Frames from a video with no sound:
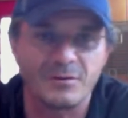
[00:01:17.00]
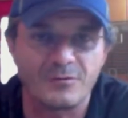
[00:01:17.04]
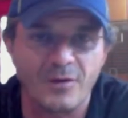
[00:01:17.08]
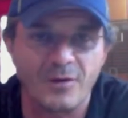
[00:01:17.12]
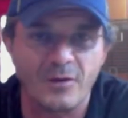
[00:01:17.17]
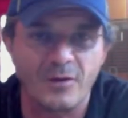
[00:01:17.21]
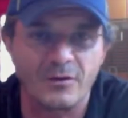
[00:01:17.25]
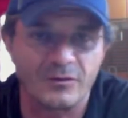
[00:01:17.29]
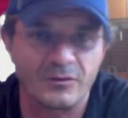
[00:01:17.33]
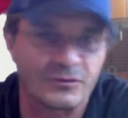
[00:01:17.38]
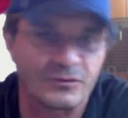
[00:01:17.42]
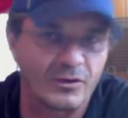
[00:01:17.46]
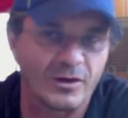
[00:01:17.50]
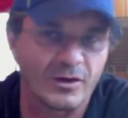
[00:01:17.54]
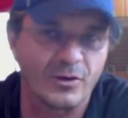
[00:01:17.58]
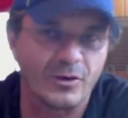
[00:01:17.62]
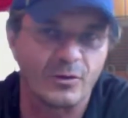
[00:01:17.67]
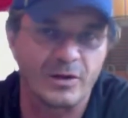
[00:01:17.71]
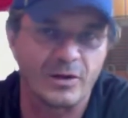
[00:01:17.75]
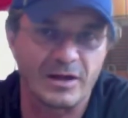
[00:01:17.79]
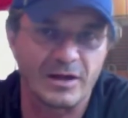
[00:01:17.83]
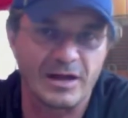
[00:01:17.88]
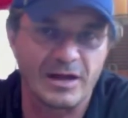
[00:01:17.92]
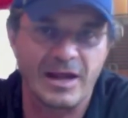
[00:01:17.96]
focused on in
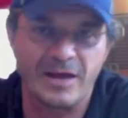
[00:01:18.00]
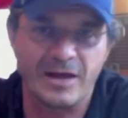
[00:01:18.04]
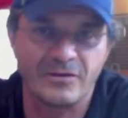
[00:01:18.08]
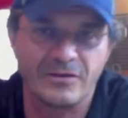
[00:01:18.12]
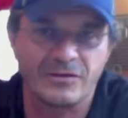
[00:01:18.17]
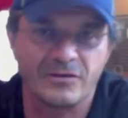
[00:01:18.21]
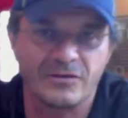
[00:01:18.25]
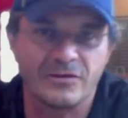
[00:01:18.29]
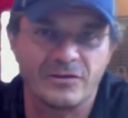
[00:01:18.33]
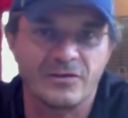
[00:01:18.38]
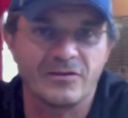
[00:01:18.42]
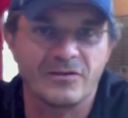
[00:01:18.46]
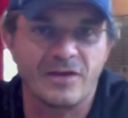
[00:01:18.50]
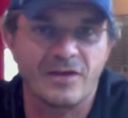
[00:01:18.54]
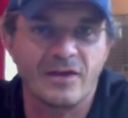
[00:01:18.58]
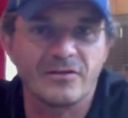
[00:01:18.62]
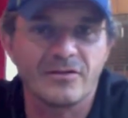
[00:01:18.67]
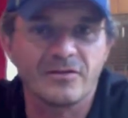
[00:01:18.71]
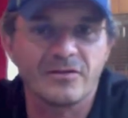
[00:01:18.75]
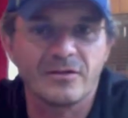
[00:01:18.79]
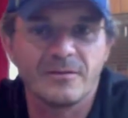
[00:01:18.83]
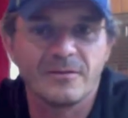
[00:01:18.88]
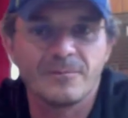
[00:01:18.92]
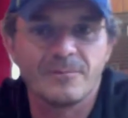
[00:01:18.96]
order to get your
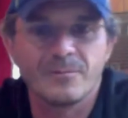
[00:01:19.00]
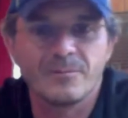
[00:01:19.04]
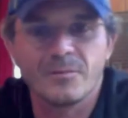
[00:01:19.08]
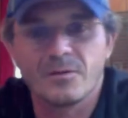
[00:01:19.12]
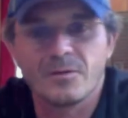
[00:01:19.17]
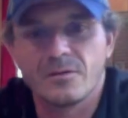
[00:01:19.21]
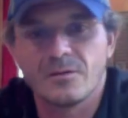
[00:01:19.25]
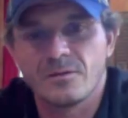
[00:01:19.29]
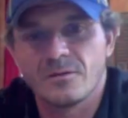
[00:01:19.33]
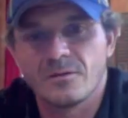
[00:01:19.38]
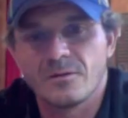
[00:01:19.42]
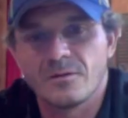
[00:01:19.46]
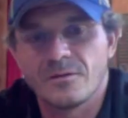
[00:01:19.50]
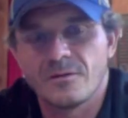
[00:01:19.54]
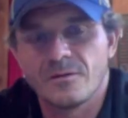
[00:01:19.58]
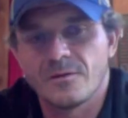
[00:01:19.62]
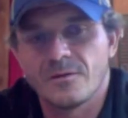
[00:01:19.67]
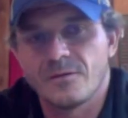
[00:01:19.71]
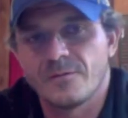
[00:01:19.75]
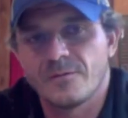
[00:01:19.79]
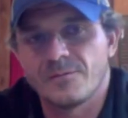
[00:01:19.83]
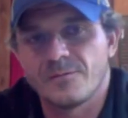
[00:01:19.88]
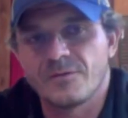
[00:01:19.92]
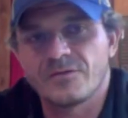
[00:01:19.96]
success.
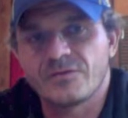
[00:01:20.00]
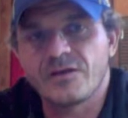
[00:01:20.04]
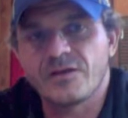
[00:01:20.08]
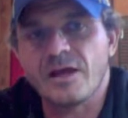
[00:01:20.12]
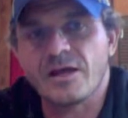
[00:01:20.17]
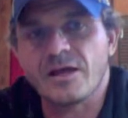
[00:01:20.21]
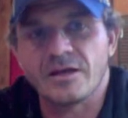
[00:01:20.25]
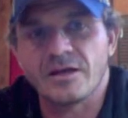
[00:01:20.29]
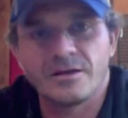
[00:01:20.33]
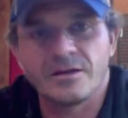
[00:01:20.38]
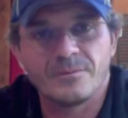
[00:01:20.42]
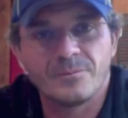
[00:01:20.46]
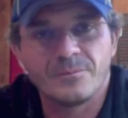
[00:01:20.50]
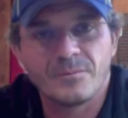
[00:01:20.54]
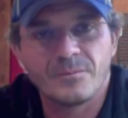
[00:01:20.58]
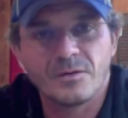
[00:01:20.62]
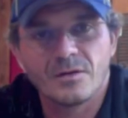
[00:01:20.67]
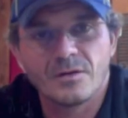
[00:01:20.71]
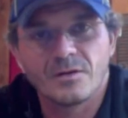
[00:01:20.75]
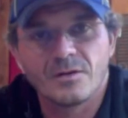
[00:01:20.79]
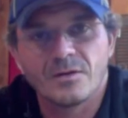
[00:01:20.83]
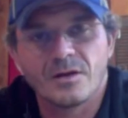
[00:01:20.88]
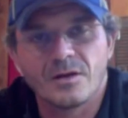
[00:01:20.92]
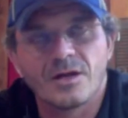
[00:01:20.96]
The second
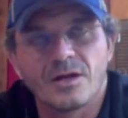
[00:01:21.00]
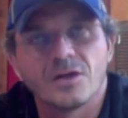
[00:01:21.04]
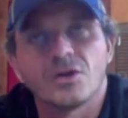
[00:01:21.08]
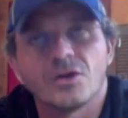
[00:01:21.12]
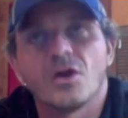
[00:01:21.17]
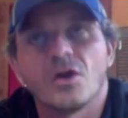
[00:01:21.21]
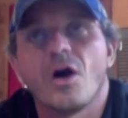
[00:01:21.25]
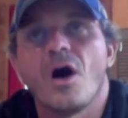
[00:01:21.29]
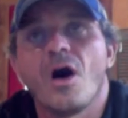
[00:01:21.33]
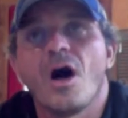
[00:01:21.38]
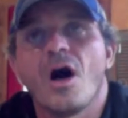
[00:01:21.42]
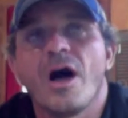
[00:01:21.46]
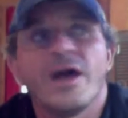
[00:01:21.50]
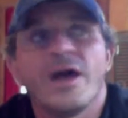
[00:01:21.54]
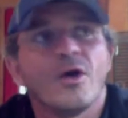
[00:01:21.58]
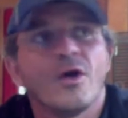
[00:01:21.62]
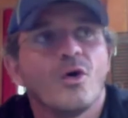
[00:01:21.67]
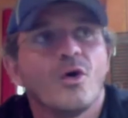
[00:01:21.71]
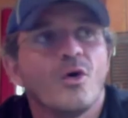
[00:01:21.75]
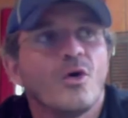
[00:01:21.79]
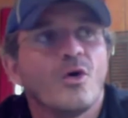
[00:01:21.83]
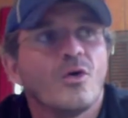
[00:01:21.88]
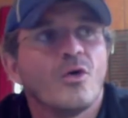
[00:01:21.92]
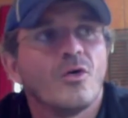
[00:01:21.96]
lie
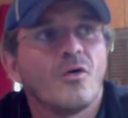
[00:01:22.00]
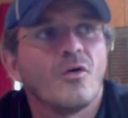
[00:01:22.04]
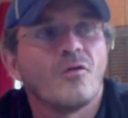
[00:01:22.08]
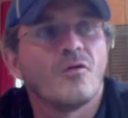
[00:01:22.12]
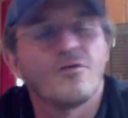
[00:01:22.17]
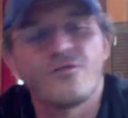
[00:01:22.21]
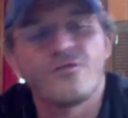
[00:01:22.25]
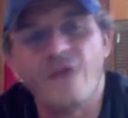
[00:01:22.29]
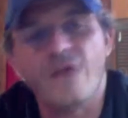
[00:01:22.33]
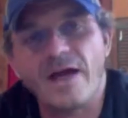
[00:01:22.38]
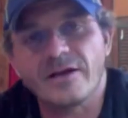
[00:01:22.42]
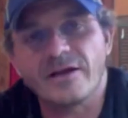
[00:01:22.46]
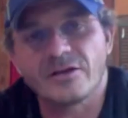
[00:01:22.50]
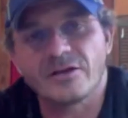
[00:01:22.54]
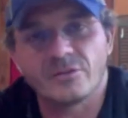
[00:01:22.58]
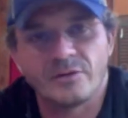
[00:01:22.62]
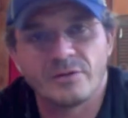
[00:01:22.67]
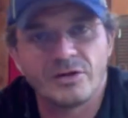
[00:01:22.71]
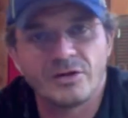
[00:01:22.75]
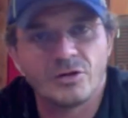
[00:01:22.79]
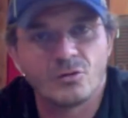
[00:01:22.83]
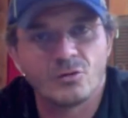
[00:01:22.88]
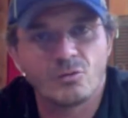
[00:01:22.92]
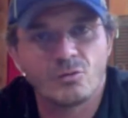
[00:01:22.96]
or factor
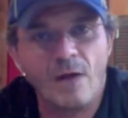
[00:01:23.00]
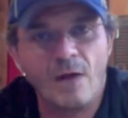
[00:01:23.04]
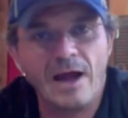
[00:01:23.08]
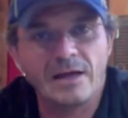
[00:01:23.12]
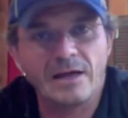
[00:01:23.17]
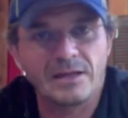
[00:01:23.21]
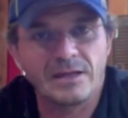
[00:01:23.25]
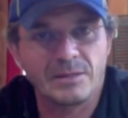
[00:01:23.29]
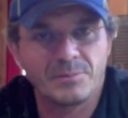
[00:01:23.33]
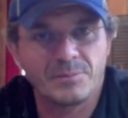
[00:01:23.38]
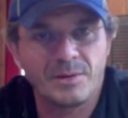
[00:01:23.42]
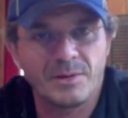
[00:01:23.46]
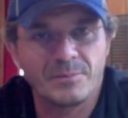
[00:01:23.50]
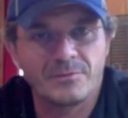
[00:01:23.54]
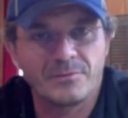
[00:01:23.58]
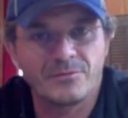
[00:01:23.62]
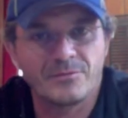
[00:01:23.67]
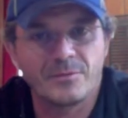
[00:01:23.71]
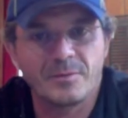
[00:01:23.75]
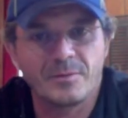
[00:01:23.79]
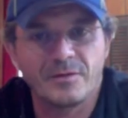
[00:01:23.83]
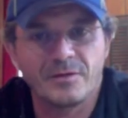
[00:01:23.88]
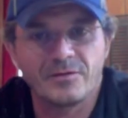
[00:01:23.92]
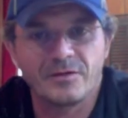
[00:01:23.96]
in derailing people
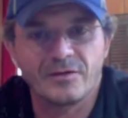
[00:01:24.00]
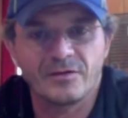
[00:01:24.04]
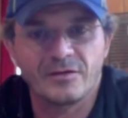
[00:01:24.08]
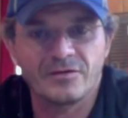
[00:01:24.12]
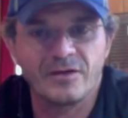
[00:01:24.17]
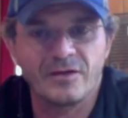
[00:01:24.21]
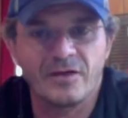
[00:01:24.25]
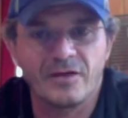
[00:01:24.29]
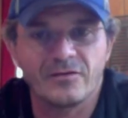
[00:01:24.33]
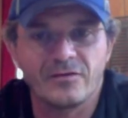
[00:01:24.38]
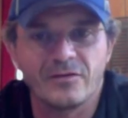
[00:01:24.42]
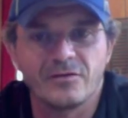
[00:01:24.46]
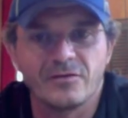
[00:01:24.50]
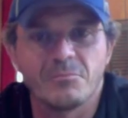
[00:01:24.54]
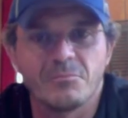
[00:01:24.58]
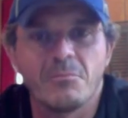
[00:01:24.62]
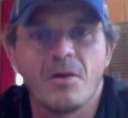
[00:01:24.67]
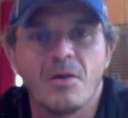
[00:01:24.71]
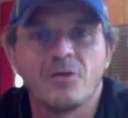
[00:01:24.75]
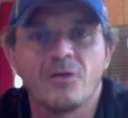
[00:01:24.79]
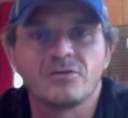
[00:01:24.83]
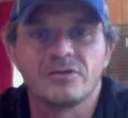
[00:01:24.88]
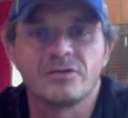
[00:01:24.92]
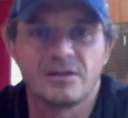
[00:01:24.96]
from their success is
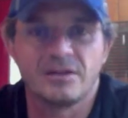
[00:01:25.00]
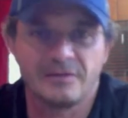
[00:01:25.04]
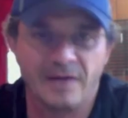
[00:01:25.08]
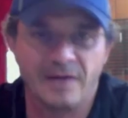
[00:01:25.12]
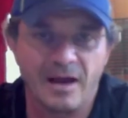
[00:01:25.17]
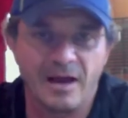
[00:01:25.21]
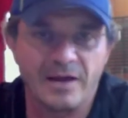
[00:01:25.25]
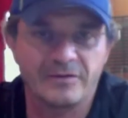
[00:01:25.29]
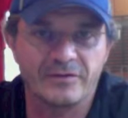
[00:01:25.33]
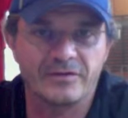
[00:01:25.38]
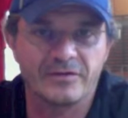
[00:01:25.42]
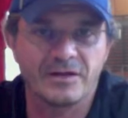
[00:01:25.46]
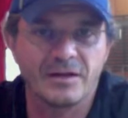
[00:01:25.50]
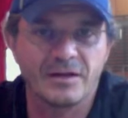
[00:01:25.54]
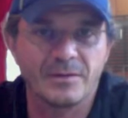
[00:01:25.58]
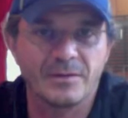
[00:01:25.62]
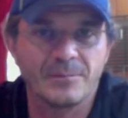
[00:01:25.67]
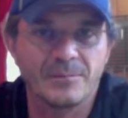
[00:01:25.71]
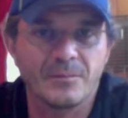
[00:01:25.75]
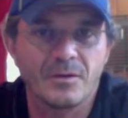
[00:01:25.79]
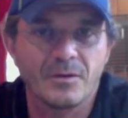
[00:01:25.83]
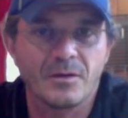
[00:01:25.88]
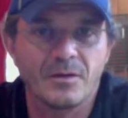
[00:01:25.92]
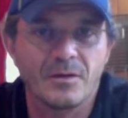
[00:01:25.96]
multitasking.
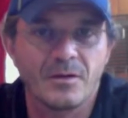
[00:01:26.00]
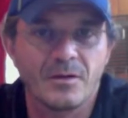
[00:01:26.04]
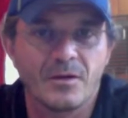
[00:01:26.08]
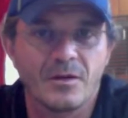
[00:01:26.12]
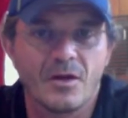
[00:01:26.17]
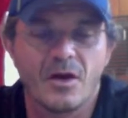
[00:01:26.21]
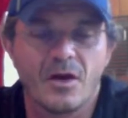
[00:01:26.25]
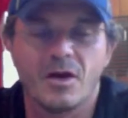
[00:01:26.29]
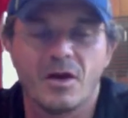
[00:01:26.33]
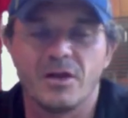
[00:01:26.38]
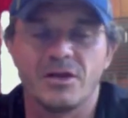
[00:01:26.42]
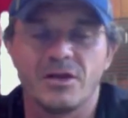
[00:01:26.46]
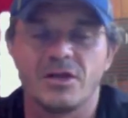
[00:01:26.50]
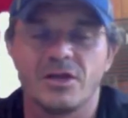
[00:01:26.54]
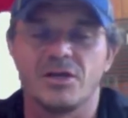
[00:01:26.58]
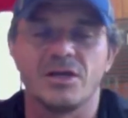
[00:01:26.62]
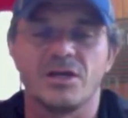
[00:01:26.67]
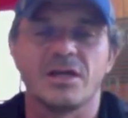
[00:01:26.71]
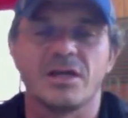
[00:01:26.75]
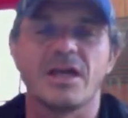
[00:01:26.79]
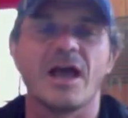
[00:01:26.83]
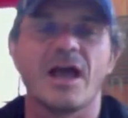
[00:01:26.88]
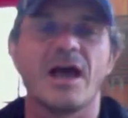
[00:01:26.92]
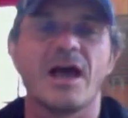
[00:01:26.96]

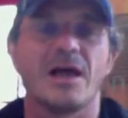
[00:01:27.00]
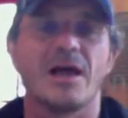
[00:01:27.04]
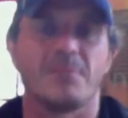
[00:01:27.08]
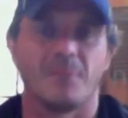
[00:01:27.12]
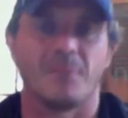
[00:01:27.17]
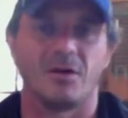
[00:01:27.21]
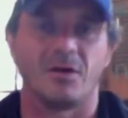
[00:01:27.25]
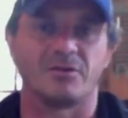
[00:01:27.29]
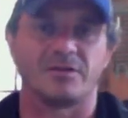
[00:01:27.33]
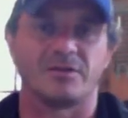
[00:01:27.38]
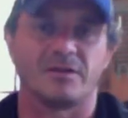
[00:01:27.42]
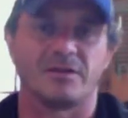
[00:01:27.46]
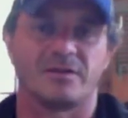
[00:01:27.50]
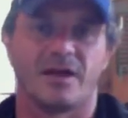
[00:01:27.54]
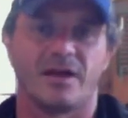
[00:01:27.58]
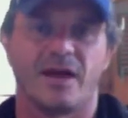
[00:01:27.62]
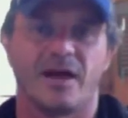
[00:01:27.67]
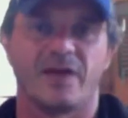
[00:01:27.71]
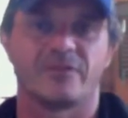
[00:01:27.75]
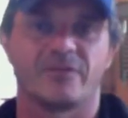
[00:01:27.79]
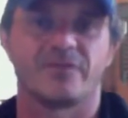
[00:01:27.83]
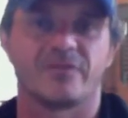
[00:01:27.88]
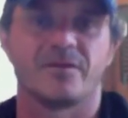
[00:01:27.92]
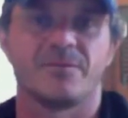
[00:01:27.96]
You can't
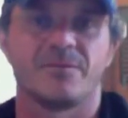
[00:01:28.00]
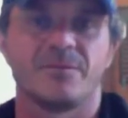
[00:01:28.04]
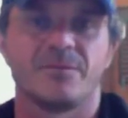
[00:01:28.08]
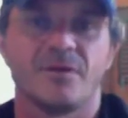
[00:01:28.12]
multitask.